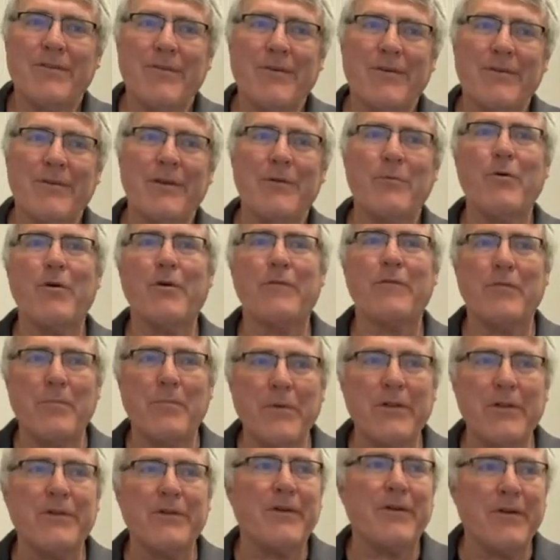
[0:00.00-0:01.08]
currently work for
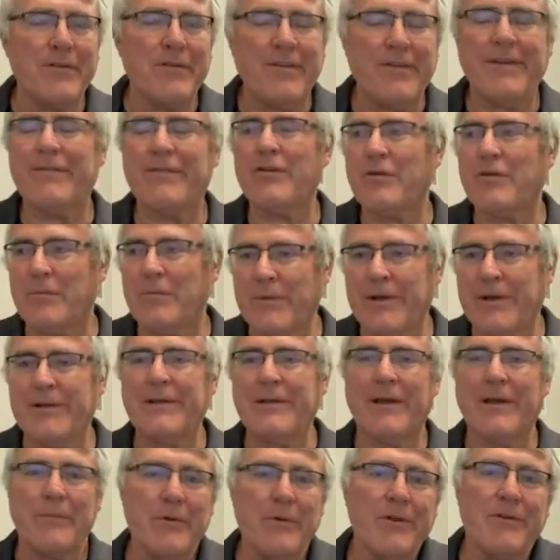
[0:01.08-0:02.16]
Military Sea Lift Command.
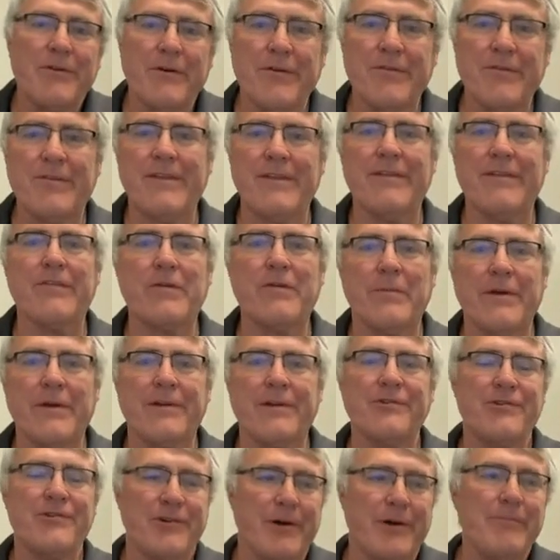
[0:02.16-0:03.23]
Yeah, Military Sea Lift
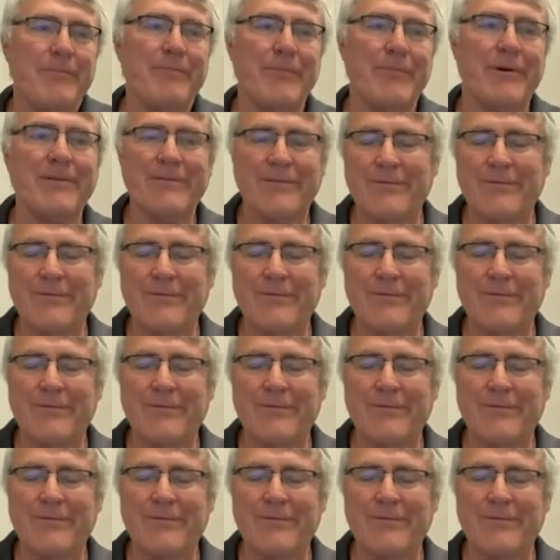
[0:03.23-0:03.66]
Command ship, but